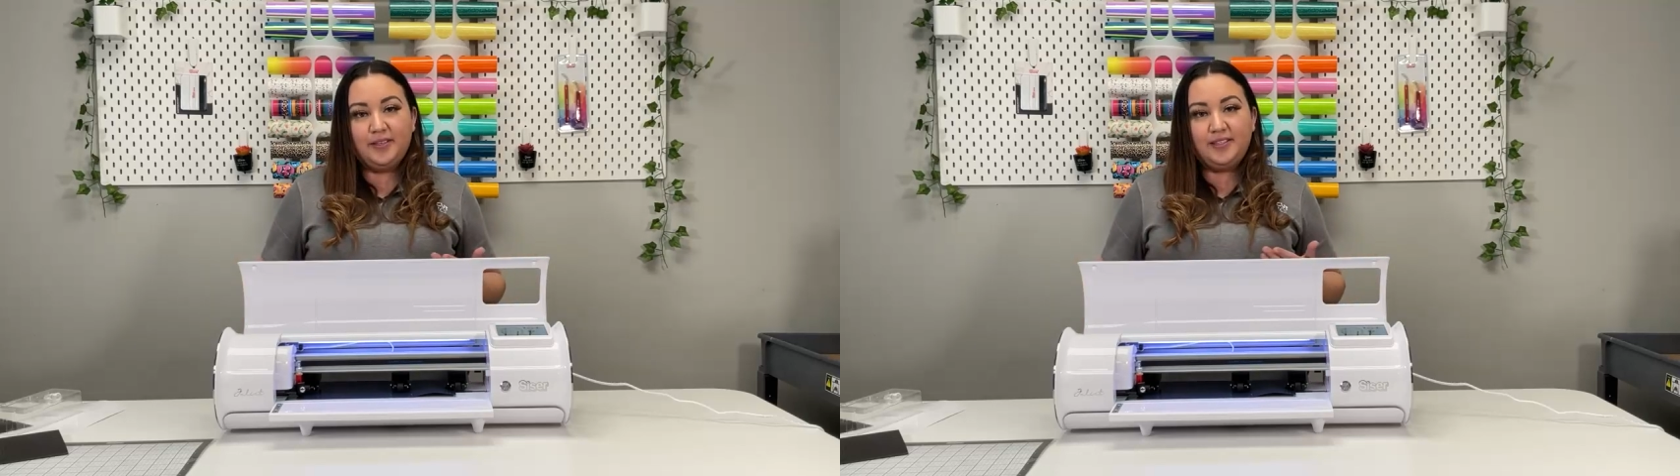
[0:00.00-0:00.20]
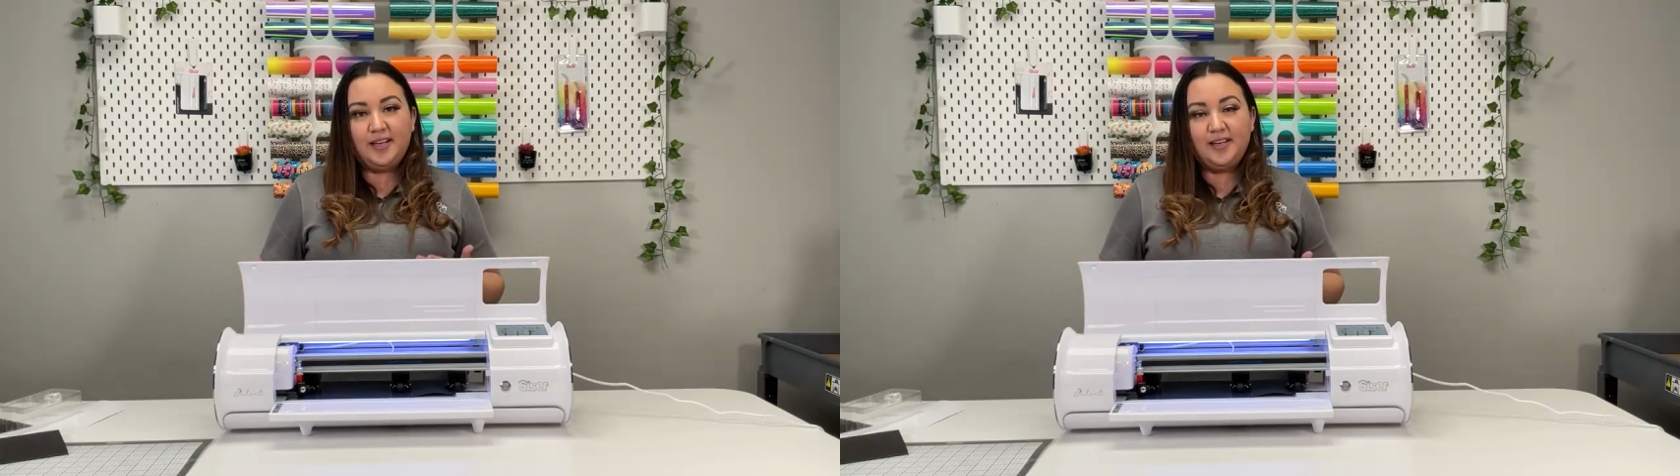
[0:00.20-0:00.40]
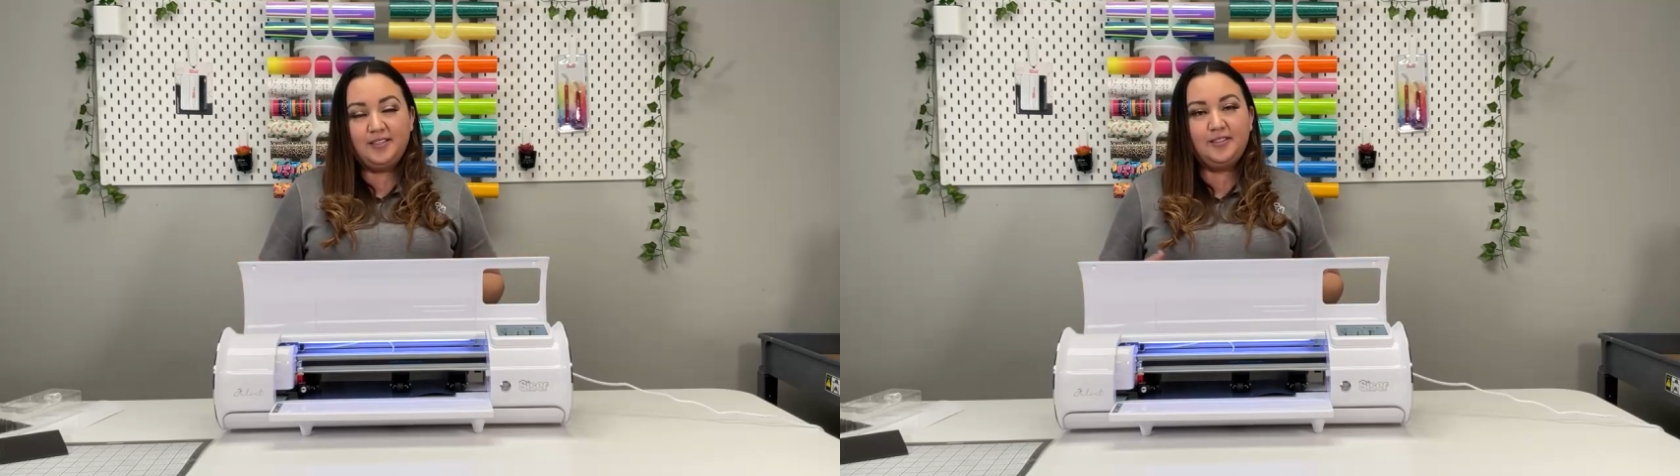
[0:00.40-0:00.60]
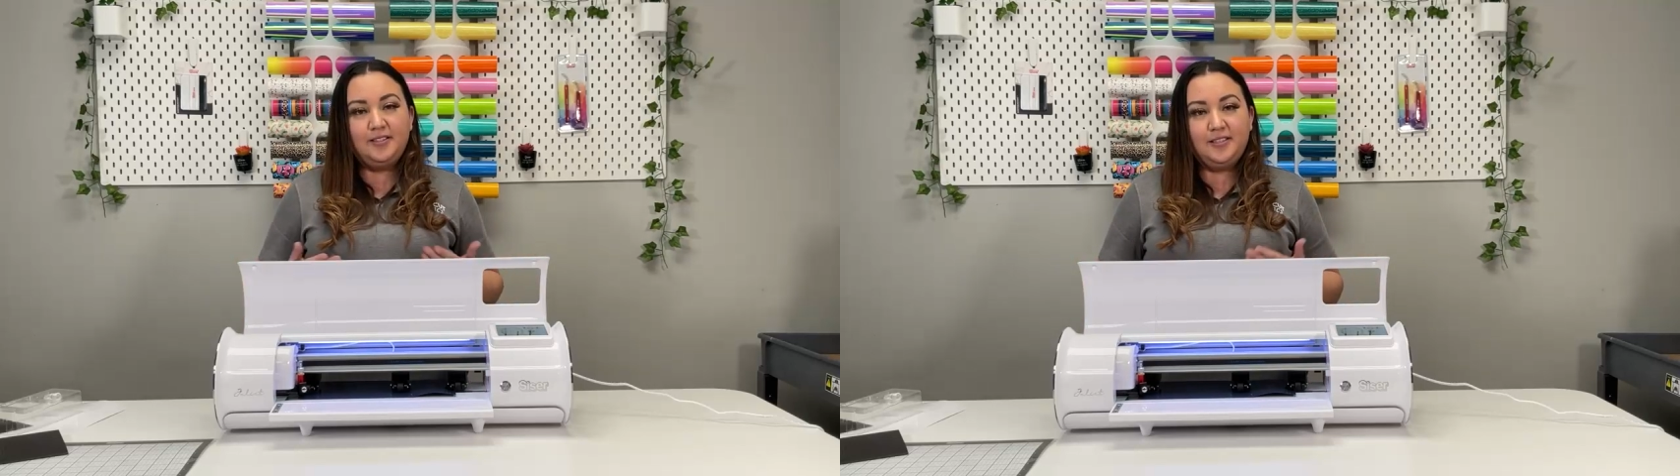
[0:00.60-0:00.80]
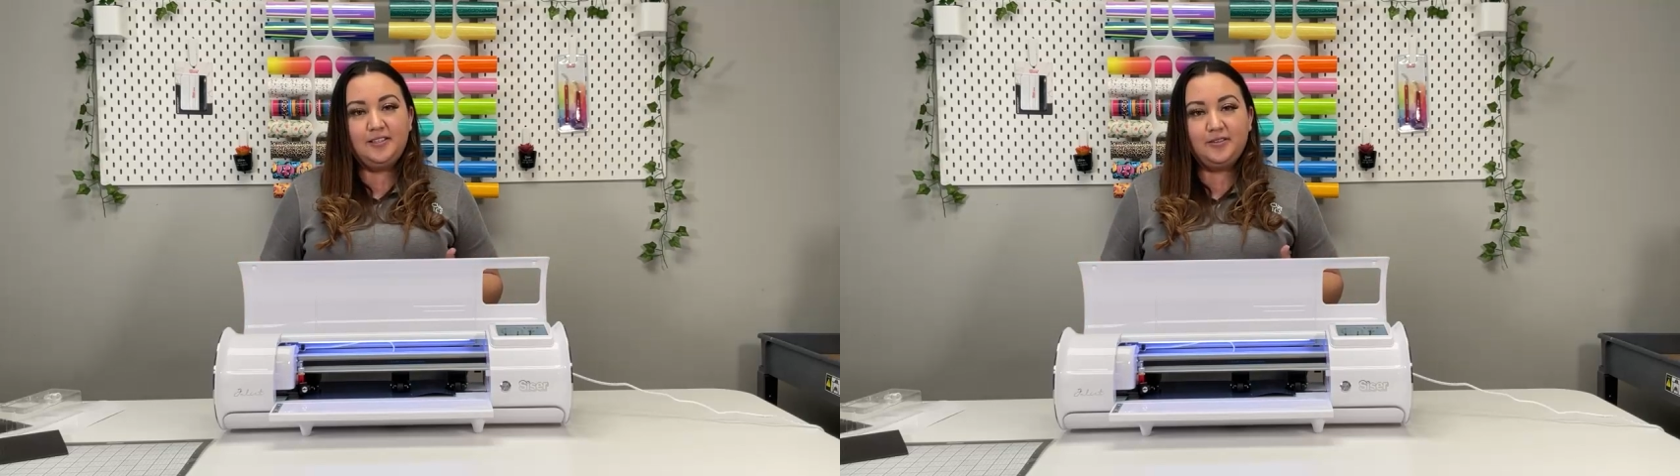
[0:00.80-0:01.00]
settings to
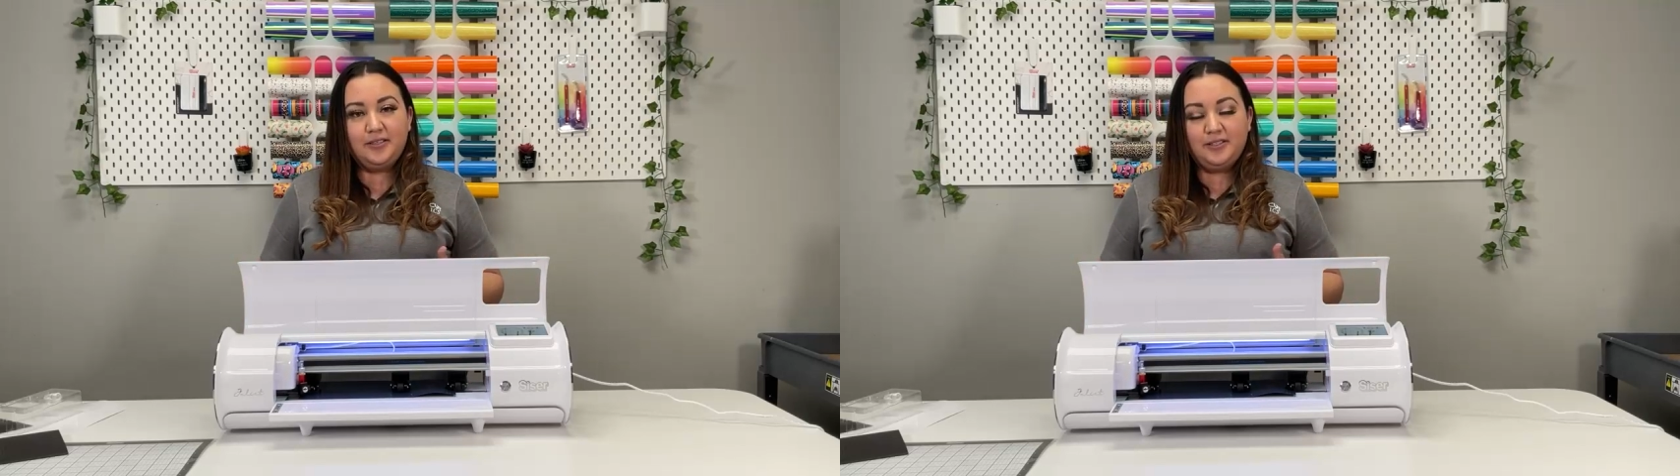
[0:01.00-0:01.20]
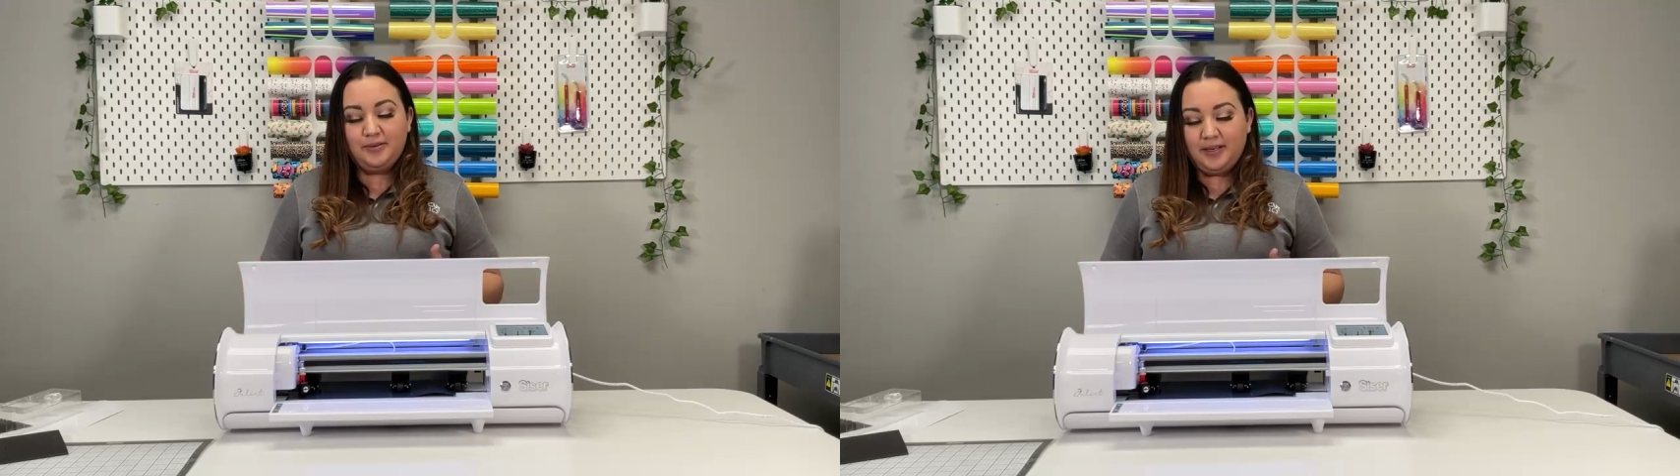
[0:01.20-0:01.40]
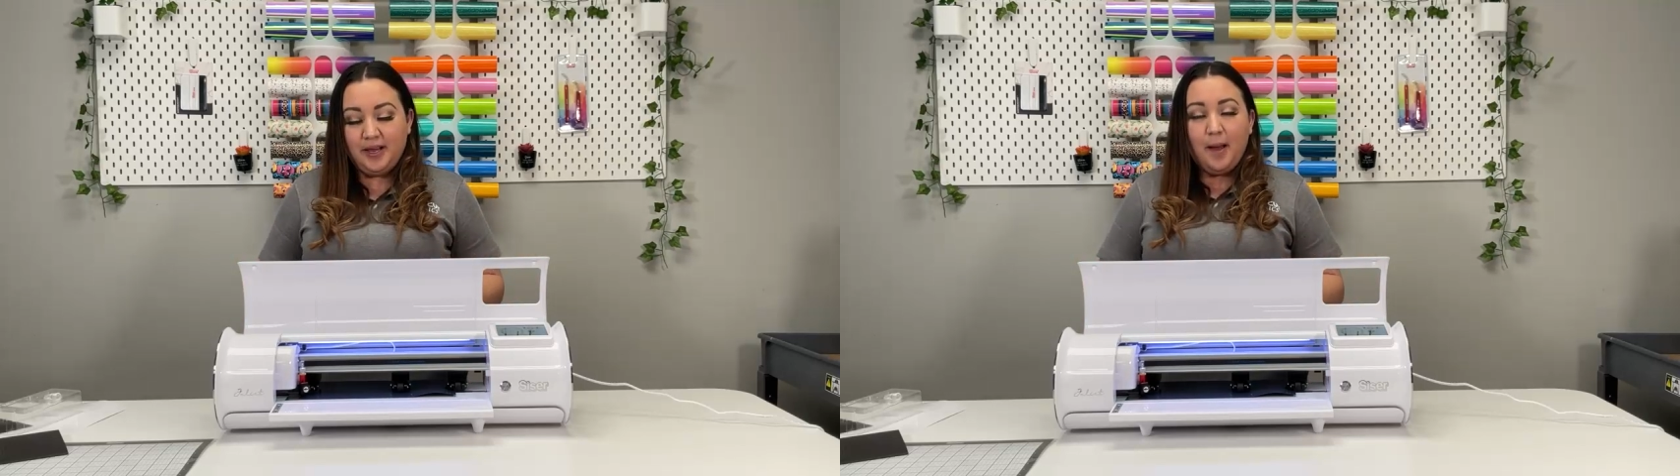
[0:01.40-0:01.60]
SISER Easy Weed,